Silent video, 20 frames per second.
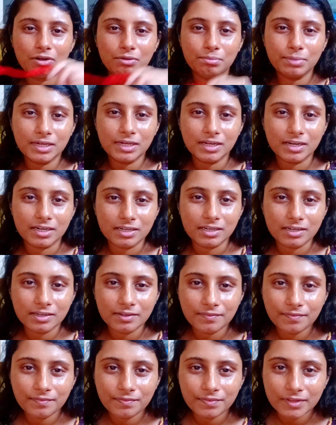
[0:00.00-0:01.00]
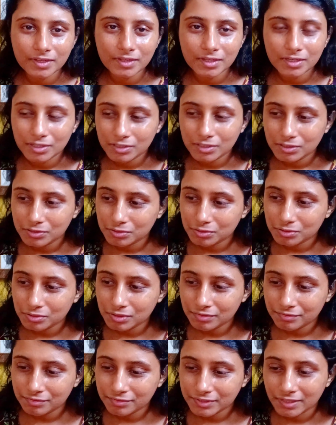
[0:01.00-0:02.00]
be cut. So
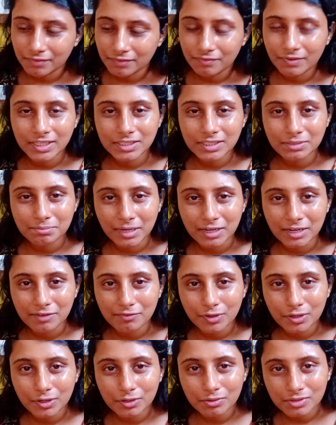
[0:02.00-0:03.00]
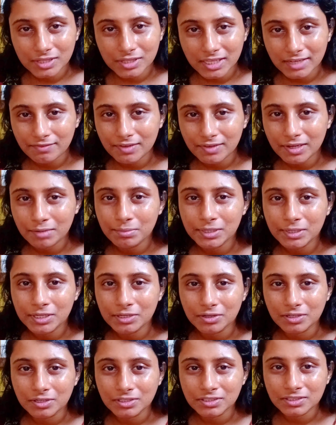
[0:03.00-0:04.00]
if someone's meant for you, they will be
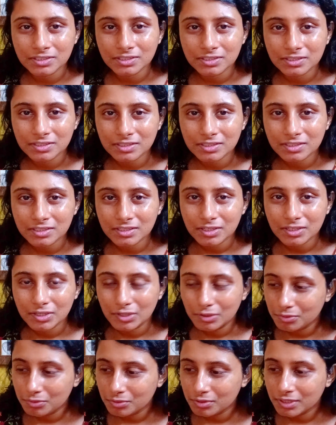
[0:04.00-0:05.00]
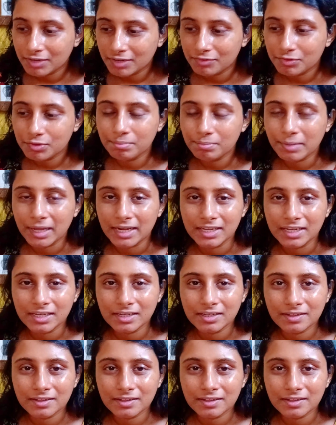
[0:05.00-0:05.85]
yours. You don't have to panic.